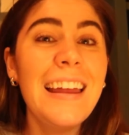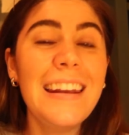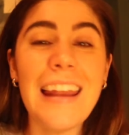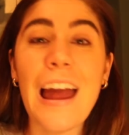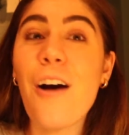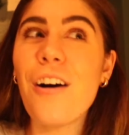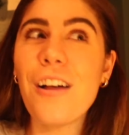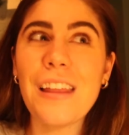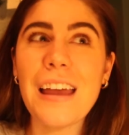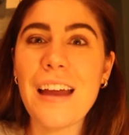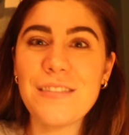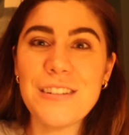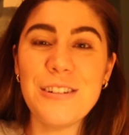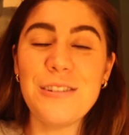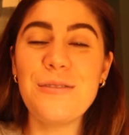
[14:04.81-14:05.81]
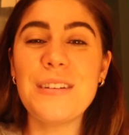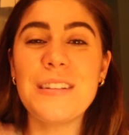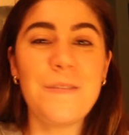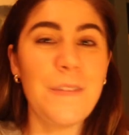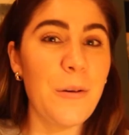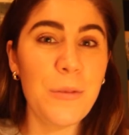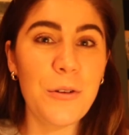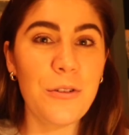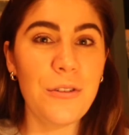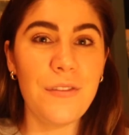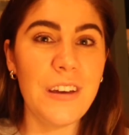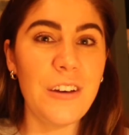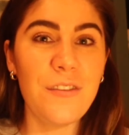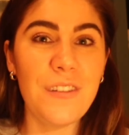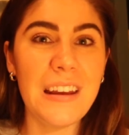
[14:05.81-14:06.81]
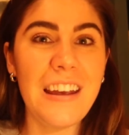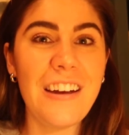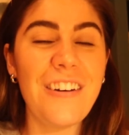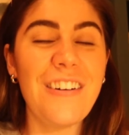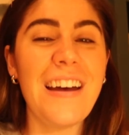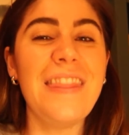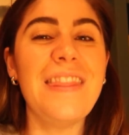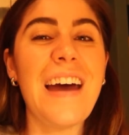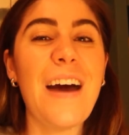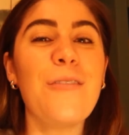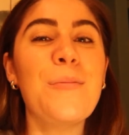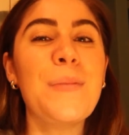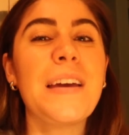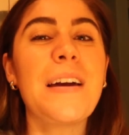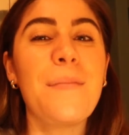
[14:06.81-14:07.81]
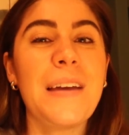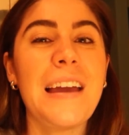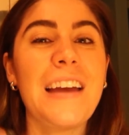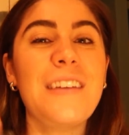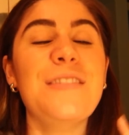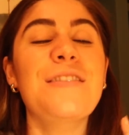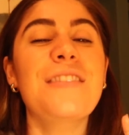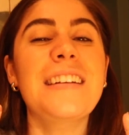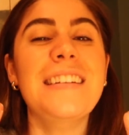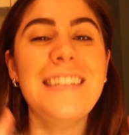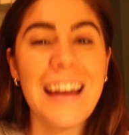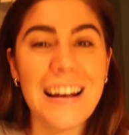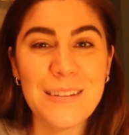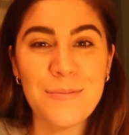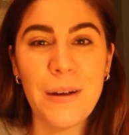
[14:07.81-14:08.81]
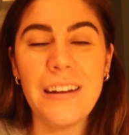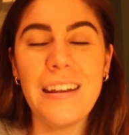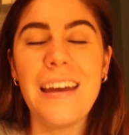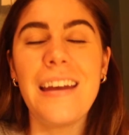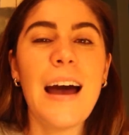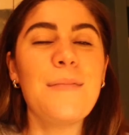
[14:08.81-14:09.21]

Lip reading: Now all I have to do is film the reveal video and that will be coming at you next Monday.